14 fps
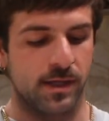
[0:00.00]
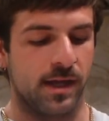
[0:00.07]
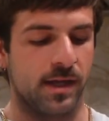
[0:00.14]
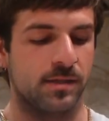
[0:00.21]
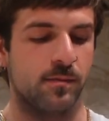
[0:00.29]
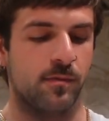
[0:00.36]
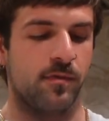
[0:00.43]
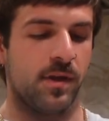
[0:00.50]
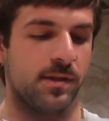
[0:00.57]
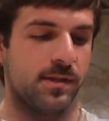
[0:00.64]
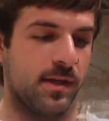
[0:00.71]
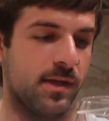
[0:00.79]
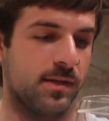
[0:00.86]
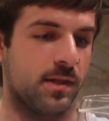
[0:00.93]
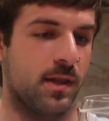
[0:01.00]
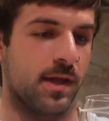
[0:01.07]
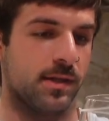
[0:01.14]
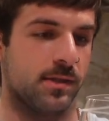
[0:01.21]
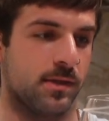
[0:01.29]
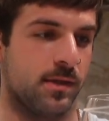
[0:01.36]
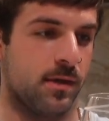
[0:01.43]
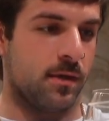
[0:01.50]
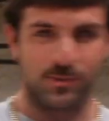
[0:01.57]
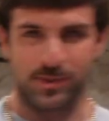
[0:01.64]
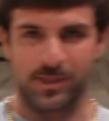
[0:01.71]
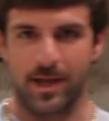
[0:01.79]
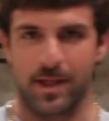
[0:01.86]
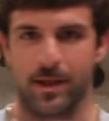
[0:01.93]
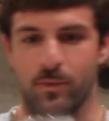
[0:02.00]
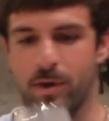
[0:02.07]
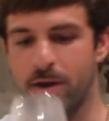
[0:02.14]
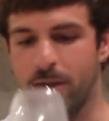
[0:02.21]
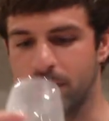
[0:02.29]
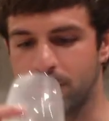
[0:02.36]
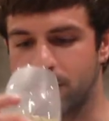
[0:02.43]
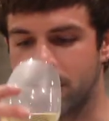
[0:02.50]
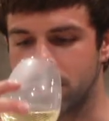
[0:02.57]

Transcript: I got some fancy ass glasses here. One's got like weird ass